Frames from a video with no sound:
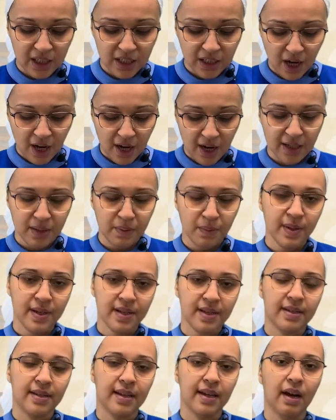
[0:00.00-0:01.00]
God
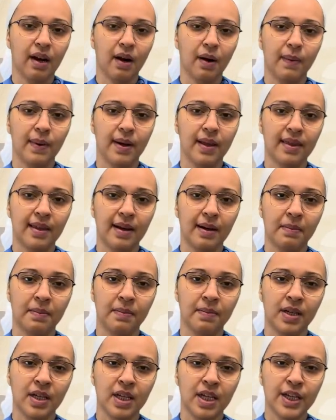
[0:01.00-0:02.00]
was there with them.
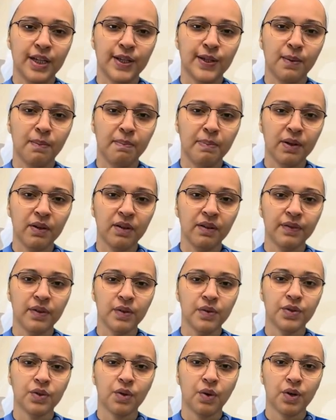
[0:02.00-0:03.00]
So,
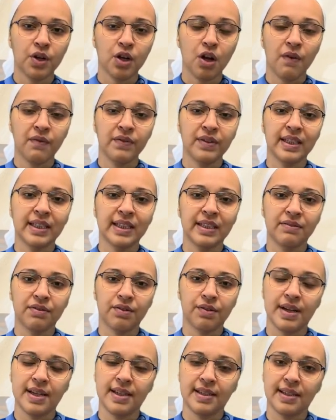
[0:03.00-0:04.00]
beautiful story of
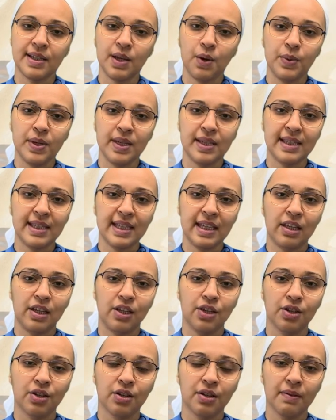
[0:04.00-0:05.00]
deliverance that we see
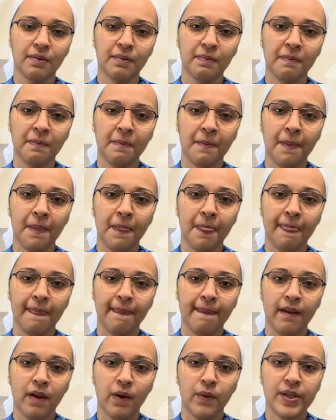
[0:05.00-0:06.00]
here.
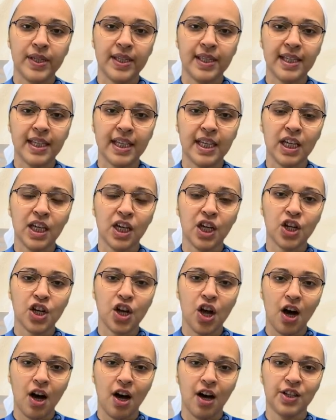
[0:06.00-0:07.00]
We see
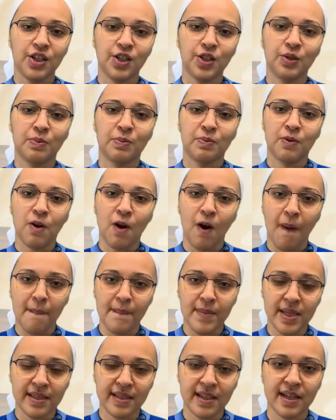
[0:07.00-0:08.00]
God's
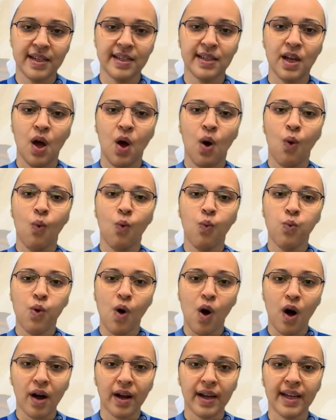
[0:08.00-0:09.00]
promise. There is
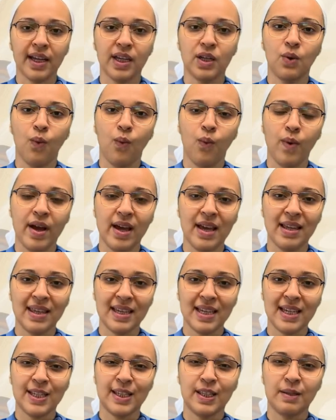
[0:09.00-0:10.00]
walking with
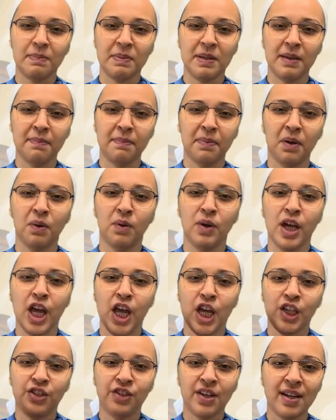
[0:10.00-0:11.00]
his people.
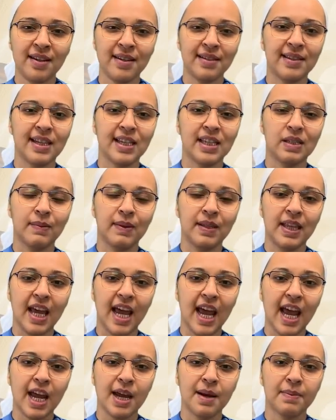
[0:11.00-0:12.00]
Genesis with
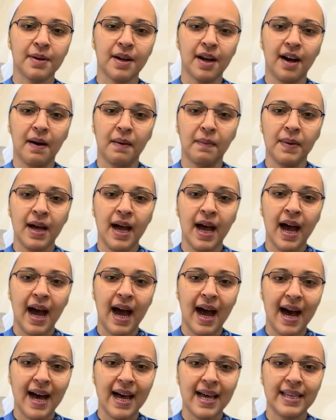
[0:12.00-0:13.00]
Abraham,
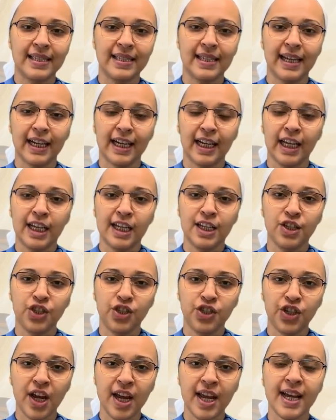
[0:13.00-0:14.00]
Isaac,
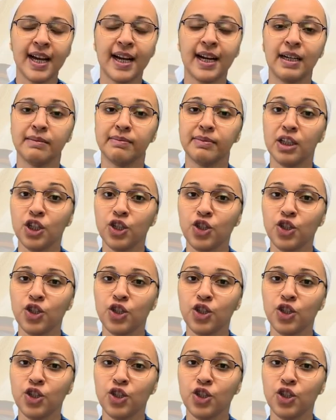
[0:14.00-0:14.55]
Jacob,